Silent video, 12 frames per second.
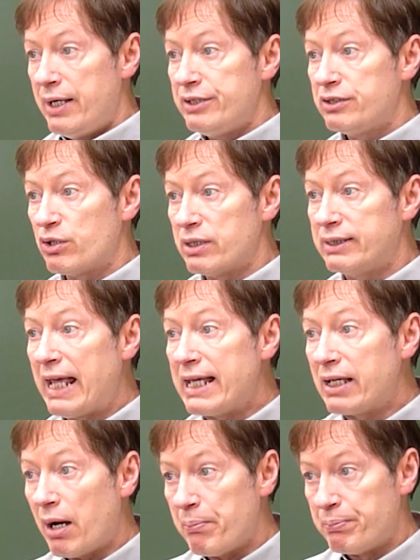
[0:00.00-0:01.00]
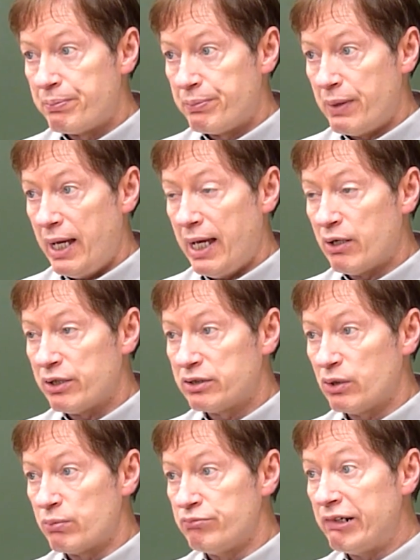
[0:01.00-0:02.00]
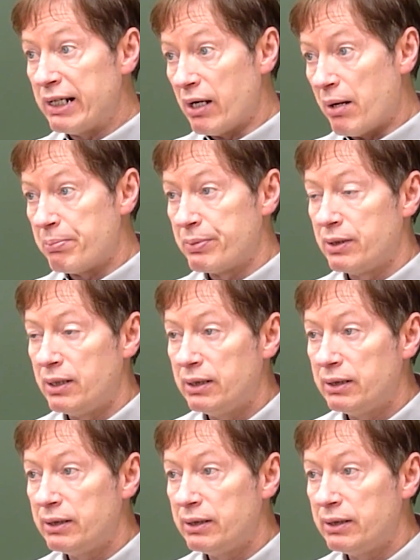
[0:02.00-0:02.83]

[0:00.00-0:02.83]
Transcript: So to take up and also bring up.